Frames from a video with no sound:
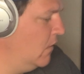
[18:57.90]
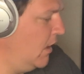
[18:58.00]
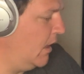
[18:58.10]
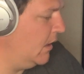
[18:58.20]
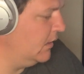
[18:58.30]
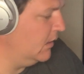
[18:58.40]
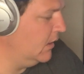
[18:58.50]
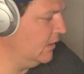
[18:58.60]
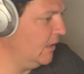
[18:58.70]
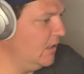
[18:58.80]
And
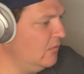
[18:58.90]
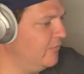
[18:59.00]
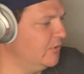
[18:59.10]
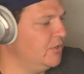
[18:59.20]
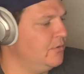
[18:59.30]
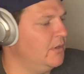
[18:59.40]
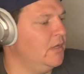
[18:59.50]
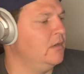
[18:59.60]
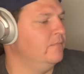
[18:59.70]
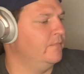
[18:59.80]
thank you for tuning
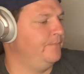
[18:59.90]
in.